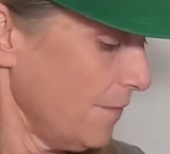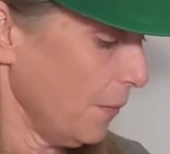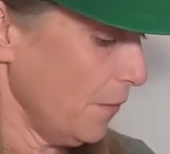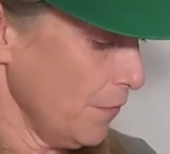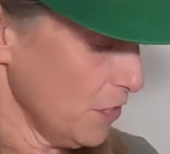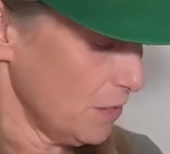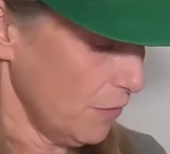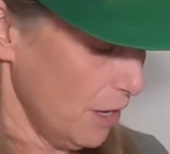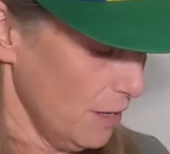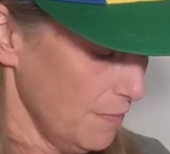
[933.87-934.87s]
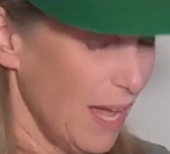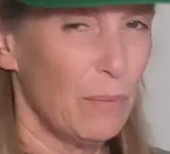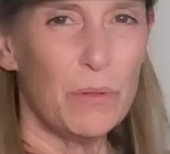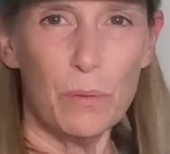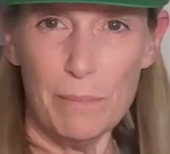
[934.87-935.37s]
found. Well, first of all, I
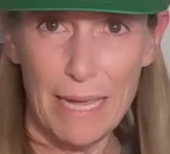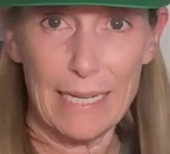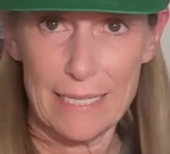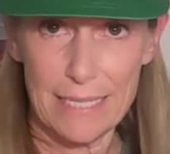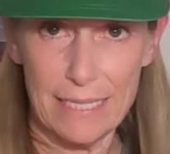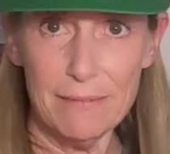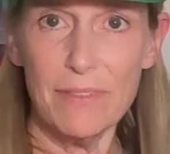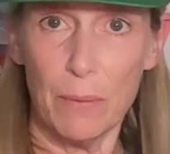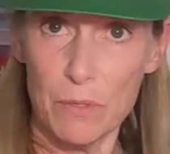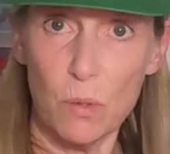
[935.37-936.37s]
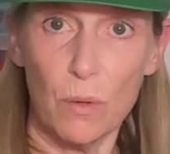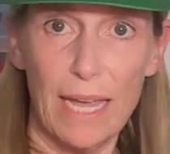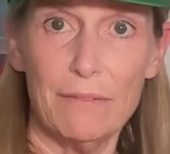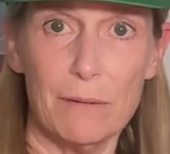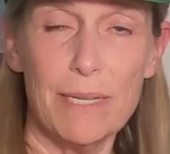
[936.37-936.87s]
went through a magazine that was
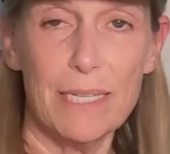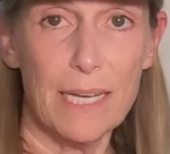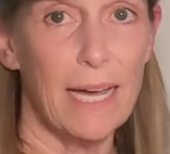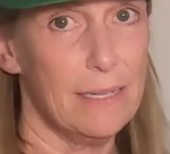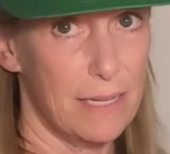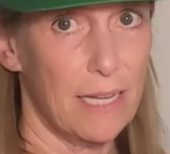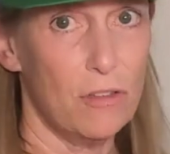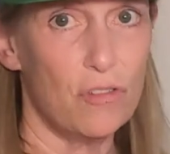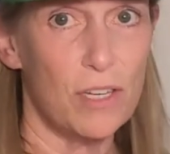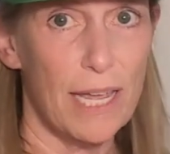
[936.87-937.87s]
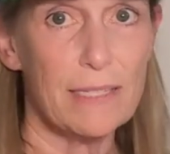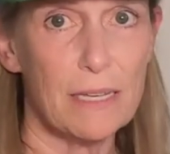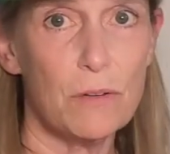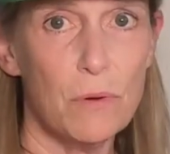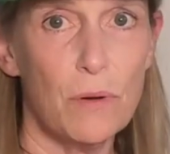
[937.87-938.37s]
okay for me to cut. Again, you should ask
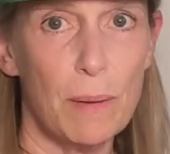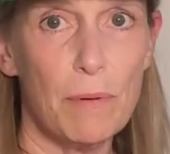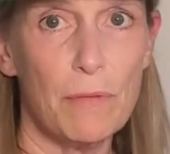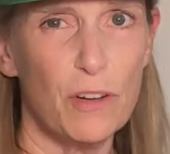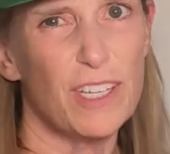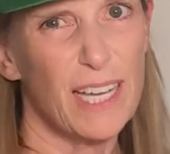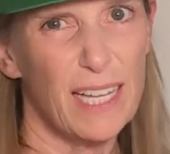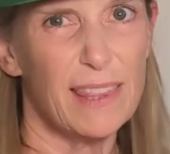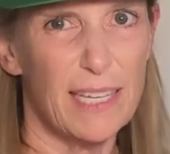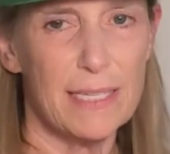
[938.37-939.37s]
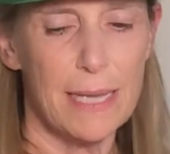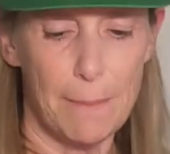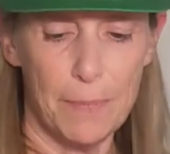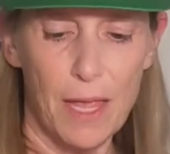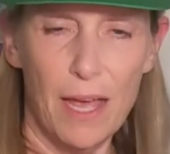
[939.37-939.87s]
a grown-up before you cut things
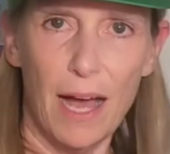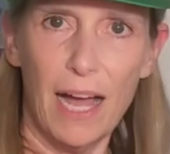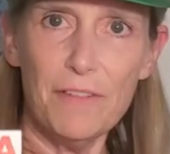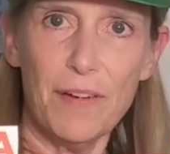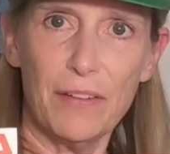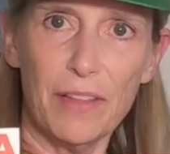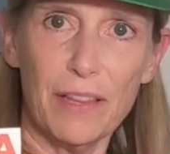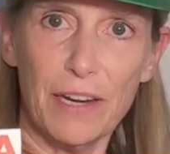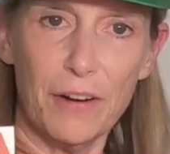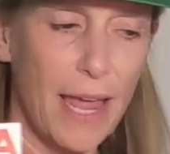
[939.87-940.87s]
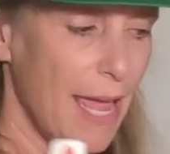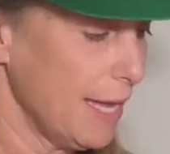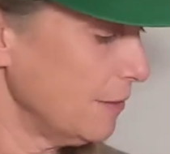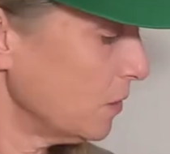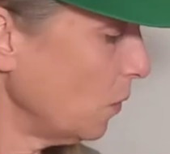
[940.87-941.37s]
up. I found the letter
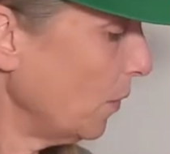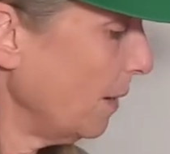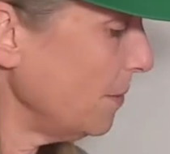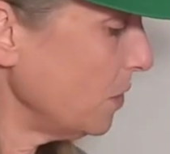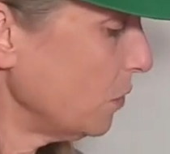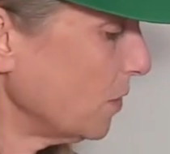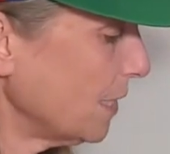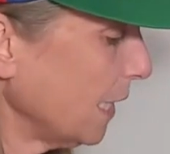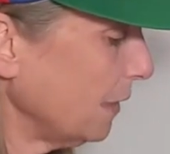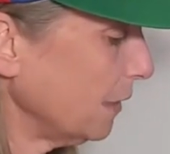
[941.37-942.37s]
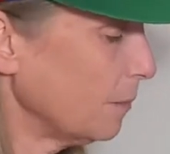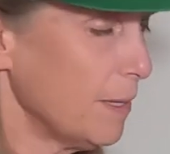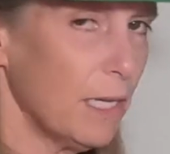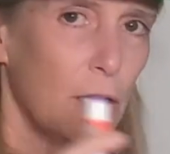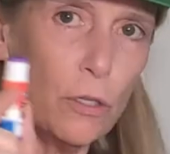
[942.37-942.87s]
A. So what I'm going to do is take a little
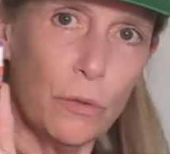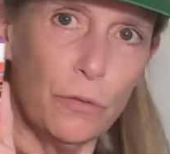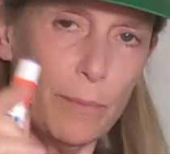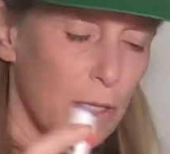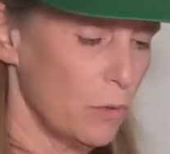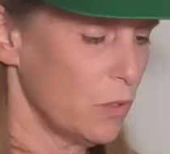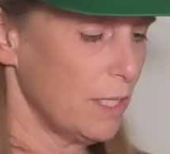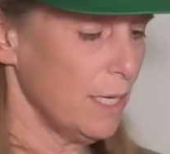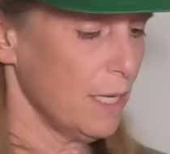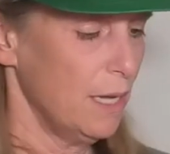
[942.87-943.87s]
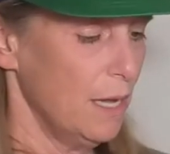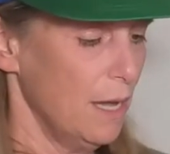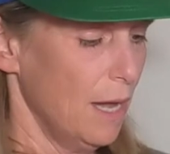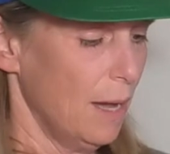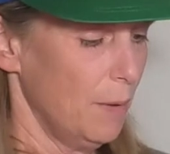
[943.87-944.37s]
bit of glue from a glue stick.
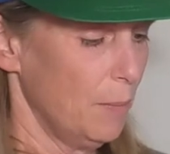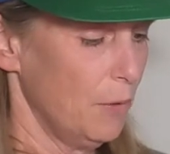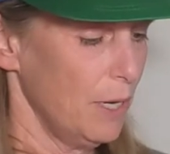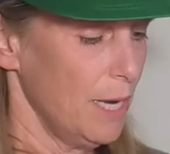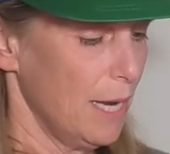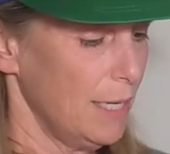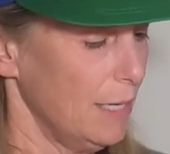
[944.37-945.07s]
I'm going to put it on